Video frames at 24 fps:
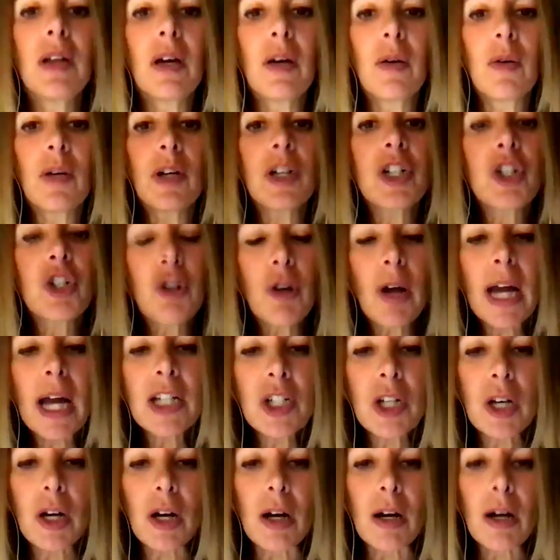
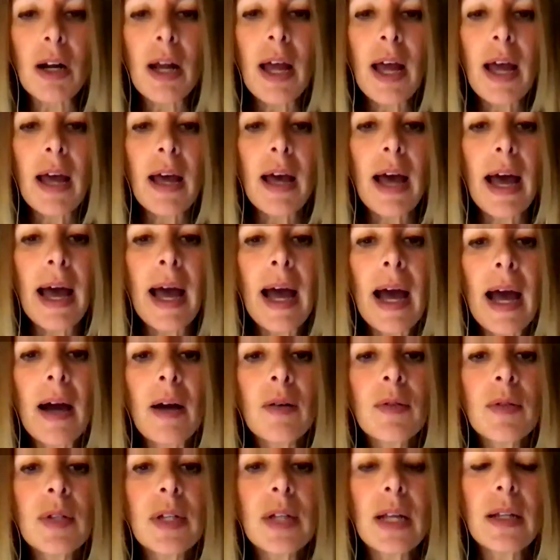Treasure,
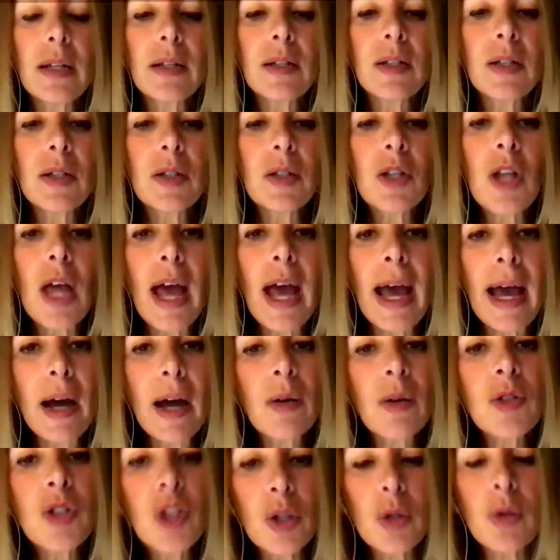
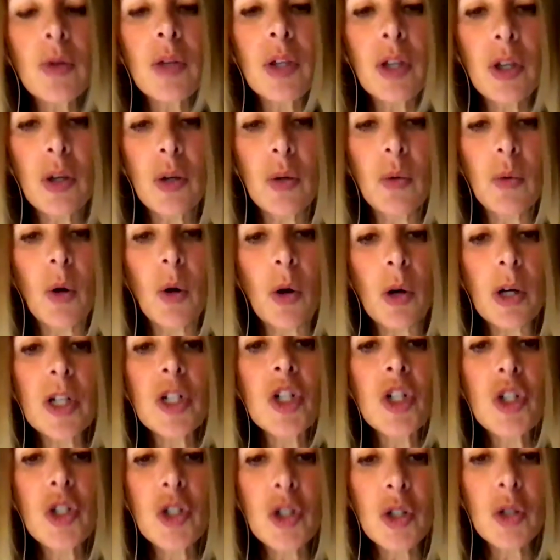how do you,
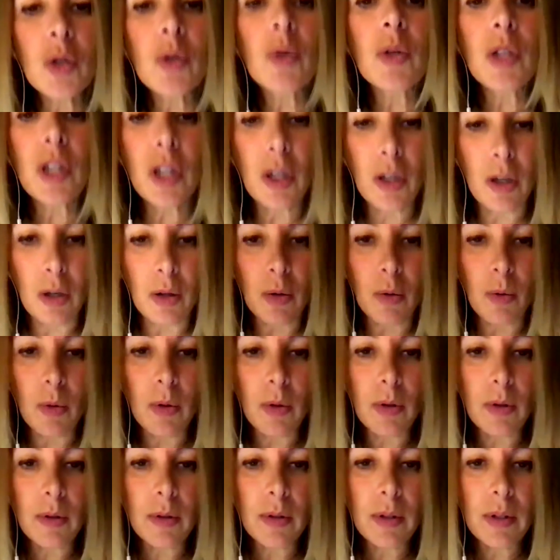or do you
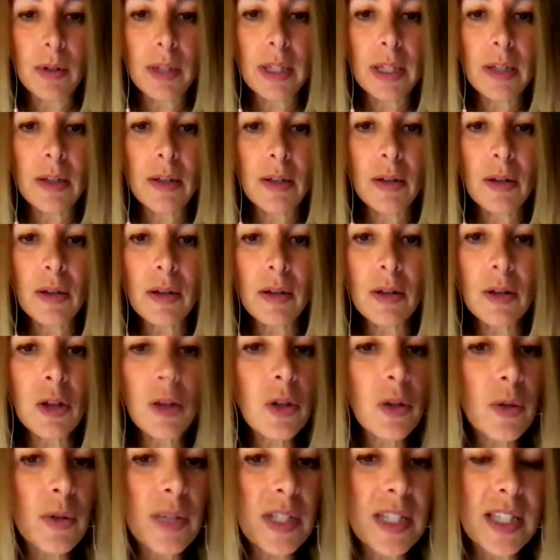
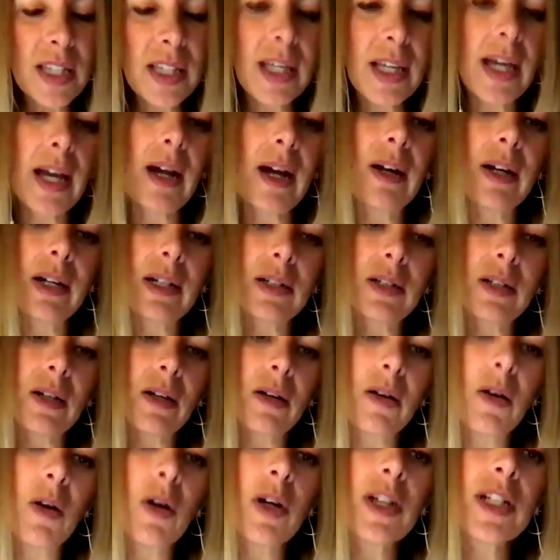lose the
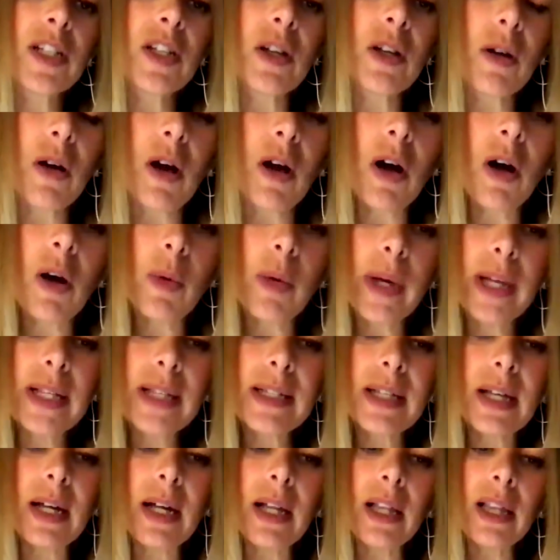character, or is there
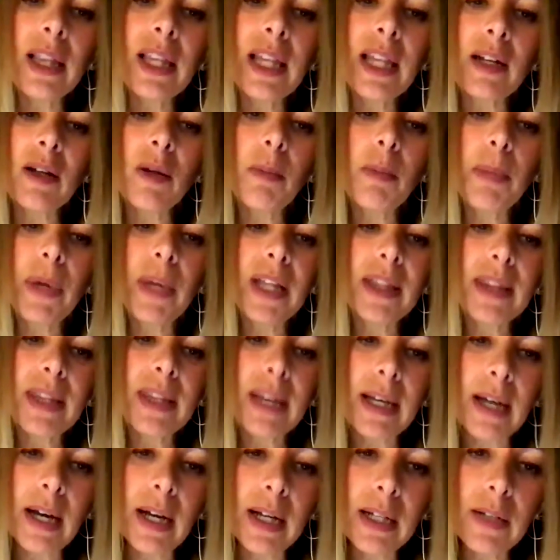always a little bit
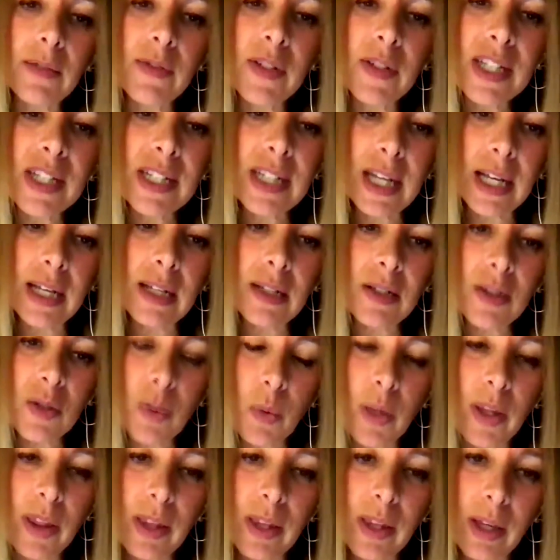that kind of stays
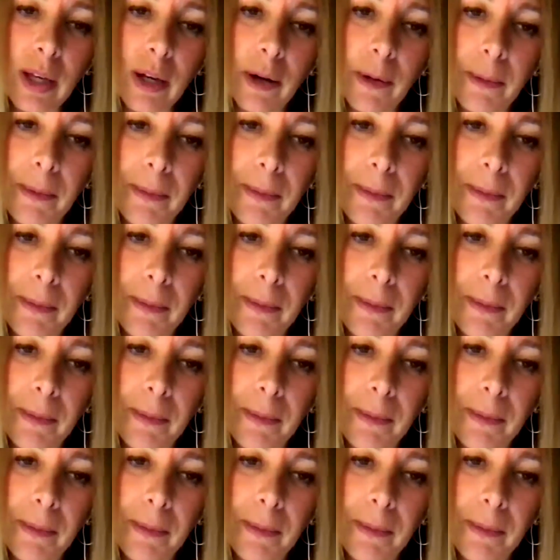with you?